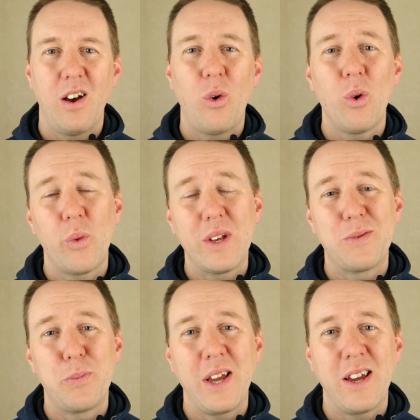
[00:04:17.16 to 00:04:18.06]

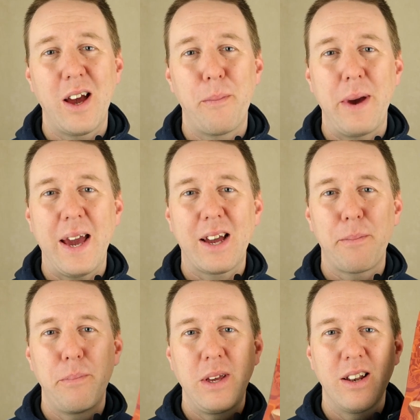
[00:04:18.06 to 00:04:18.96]
Always bring a
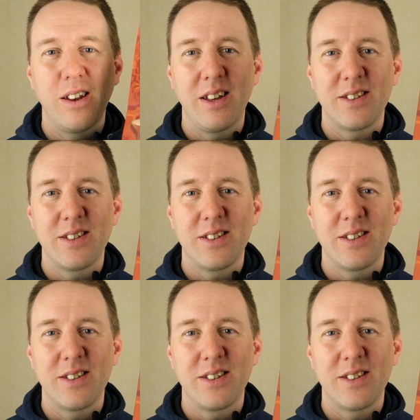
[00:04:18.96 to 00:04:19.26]
backup meal